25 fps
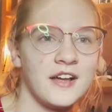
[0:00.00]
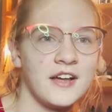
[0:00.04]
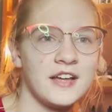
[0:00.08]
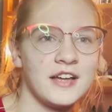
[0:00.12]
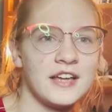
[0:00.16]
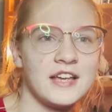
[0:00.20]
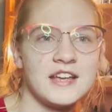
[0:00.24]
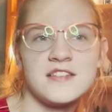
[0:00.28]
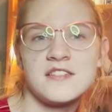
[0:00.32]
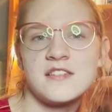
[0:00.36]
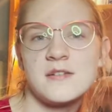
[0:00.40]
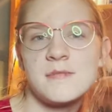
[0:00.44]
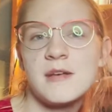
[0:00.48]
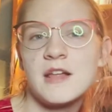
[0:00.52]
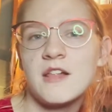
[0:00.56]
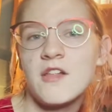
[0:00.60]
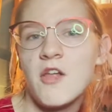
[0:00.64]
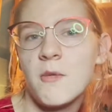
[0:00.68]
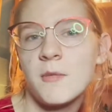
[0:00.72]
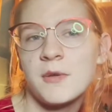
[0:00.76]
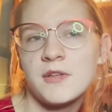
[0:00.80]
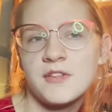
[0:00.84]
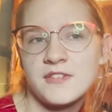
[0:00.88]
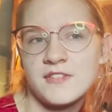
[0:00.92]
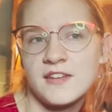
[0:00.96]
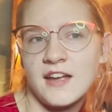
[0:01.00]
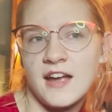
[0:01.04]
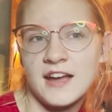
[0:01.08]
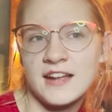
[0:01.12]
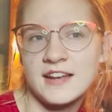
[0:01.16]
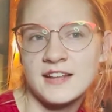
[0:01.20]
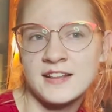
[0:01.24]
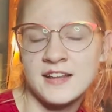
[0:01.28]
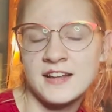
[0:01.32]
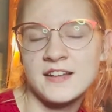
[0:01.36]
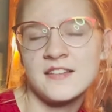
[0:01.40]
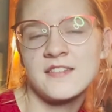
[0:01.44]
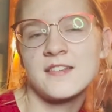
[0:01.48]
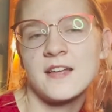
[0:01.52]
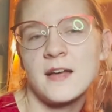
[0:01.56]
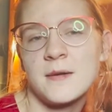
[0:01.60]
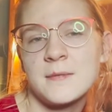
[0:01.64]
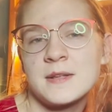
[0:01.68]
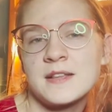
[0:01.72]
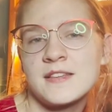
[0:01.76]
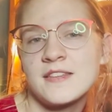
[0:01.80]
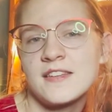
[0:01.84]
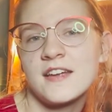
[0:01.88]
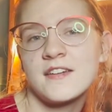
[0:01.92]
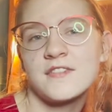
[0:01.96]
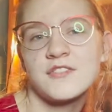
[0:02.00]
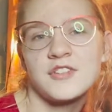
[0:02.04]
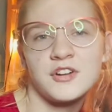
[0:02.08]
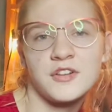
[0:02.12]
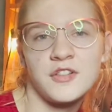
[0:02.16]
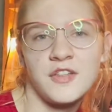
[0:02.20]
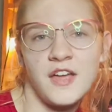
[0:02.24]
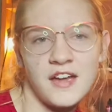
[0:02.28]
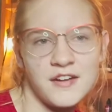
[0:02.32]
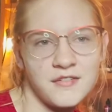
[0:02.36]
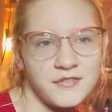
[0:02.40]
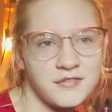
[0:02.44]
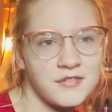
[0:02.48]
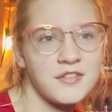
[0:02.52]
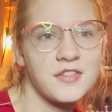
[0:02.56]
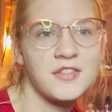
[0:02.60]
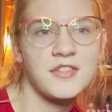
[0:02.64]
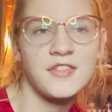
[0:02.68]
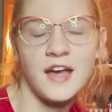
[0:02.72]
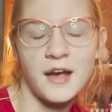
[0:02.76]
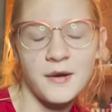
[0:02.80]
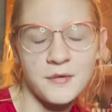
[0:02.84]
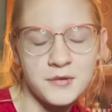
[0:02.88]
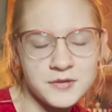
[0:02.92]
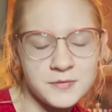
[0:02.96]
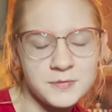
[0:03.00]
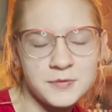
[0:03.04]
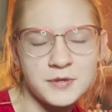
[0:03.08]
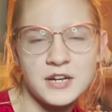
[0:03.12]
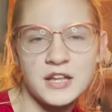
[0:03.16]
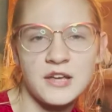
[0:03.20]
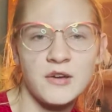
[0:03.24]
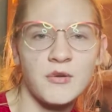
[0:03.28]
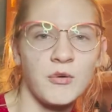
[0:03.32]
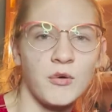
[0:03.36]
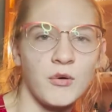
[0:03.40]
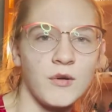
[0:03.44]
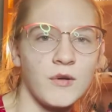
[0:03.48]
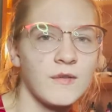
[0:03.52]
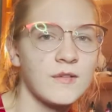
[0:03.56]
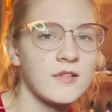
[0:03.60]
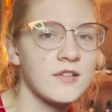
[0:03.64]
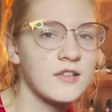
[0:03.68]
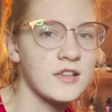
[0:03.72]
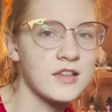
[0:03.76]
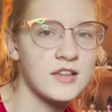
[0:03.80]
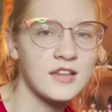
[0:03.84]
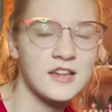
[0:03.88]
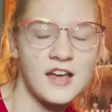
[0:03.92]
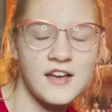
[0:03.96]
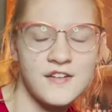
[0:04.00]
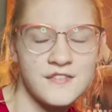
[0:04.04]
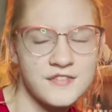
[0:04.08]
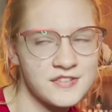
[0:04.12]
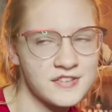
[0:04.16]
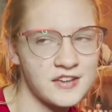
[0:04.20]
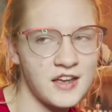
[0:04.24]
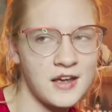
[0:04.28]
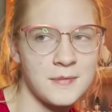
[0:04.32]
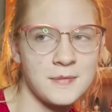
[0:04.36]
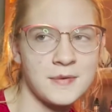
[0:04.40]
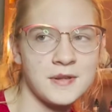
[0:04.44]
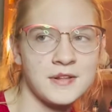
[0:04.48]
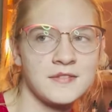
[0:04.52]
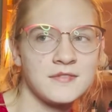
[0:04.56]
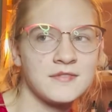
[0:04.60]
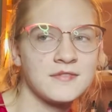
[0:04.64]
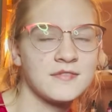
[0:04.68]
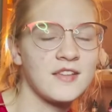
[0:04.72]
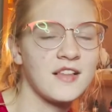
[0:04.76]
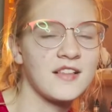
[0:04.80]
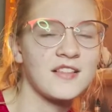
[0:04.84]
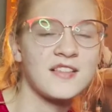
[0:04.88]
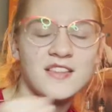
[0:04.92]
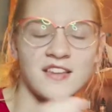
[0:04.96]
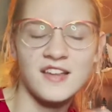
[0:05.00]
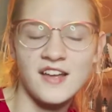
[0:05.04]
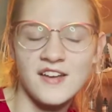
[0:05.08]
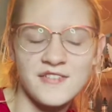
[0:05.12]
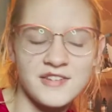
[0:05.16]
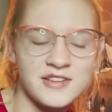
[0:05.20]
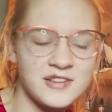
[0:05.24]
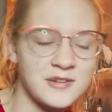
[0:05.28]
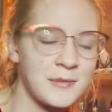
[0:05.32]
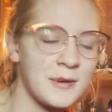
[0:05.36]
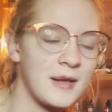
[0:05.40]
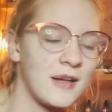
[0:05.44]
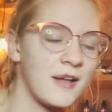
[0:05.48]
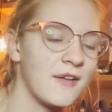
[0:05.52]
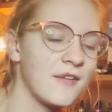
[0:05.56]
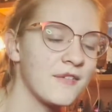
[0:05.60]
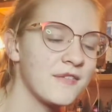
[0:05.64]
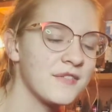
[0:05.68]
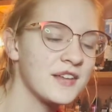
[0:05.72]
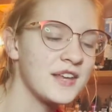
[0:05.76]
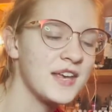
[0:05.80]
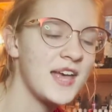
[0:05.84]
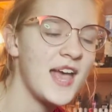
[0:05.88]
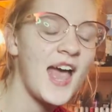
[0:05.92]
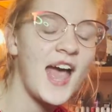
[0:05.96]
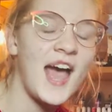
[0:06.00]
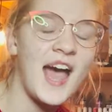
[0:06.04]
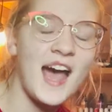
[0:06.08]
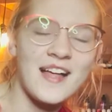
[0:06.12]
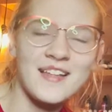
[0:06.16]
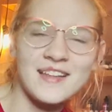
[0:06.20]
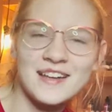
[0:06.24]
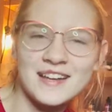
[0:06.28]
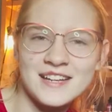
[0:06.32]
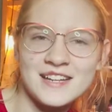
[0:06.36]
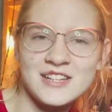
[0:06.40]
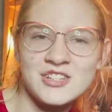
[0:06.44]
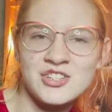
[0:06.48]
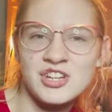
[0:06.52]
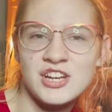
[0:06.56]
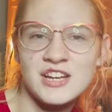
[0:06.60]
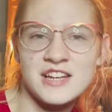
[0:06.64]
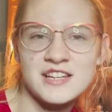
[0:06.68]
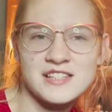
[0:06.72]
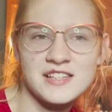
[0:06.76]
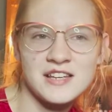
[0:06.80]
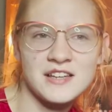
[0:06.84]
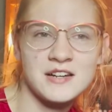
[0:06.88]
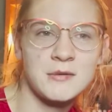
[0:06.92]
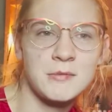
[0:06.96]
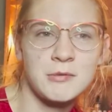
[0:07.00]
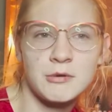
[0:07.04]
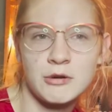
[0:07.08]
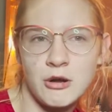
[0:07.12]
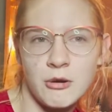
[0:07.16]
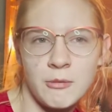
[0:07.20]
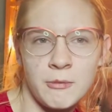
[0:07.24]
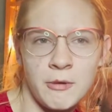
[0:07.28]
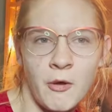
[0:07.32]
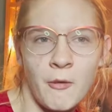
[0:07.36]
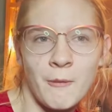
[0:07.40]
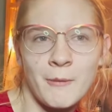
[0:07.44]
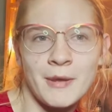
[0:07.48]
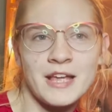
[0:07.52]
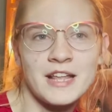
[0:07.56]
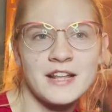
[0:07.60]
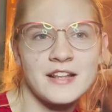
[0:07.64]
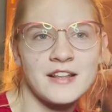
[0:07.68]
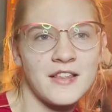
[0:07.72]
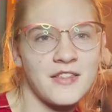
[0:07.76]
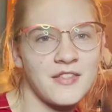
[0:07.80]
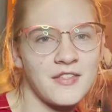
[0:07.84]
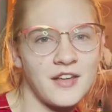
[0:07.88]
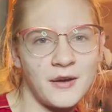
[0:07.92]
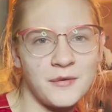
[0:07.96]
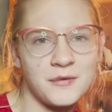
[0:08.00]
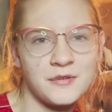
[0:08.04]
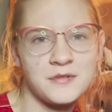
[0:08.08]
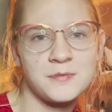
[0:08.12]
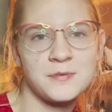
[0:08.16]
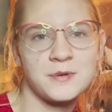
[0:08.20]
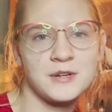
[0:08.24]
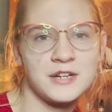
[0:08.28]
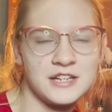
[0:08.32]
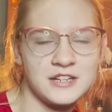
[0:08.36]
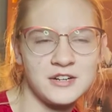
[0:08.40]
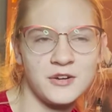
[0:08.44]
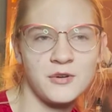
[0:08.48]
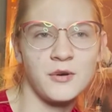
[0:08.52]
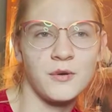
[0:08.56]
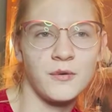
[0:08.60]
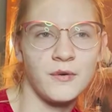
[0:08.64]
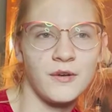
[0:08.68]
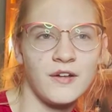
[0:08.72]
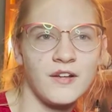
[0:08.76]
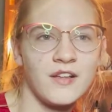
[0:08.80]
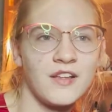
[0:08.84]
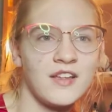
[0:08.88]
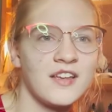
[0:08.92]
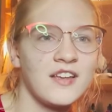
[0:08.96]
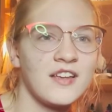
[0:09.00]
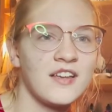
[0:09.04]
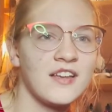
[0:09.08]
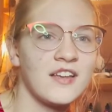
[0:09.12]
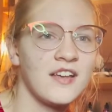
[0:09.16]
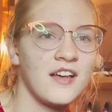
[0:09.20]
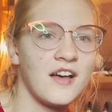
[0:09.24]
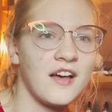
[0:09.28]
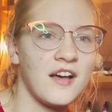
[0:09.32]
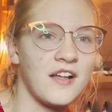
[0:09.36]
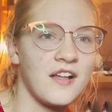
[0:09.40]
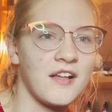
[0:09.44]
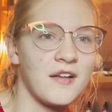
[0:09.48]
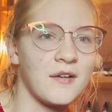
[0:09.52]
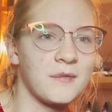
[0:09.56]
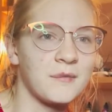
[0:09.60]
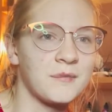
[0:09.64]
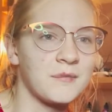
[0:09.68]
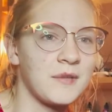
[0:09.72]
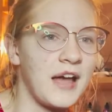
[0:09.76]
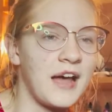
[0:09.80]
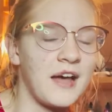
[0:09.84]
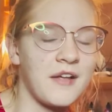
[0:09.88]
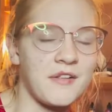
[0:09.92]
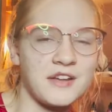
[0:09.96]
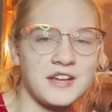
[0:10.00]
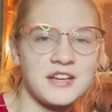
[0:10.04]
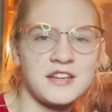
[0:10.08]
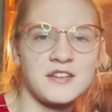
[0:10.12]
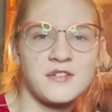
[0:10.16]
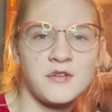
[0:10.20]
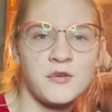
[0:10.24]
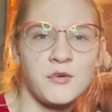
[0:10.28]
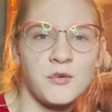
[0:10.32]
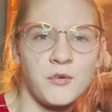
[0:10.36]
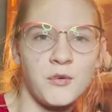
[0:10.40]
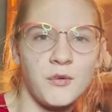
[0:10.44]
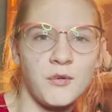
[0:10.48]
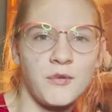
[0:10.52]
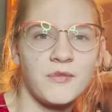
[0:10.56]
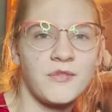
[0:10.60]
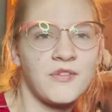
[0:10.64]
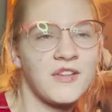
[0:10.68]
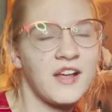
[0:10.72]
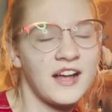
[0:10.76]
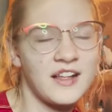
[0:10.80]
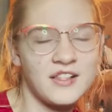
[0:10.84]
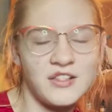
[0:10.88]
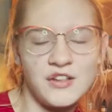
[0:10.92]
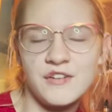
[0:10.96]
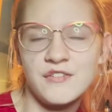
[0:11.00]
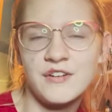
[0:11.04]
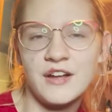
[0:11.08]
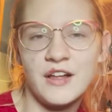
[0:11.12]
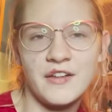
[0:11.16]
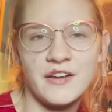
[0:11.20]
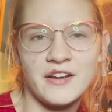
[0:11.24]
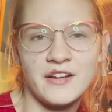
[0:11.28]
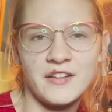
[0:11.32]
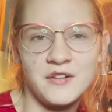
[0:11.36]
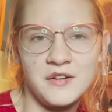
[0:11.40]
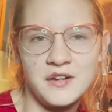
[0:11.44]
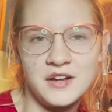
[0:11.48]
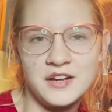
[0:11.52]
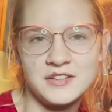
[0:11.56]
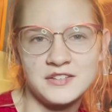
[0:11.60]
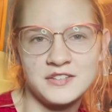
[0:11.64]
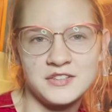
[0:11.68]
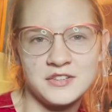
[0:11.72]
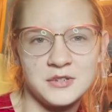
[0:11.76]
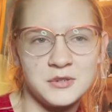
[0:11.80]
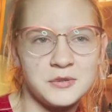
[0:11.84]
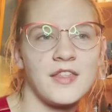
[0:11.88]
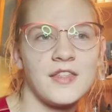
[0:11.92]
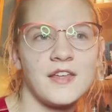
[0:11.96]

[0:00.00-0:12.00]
Isabel almost died and then Simon saved her life. That was pretty cool. Love Simon. Love Isabel. Alec and Jace had a bro moment. That was pretty cool. Alec is cool. I love Alec a lot too.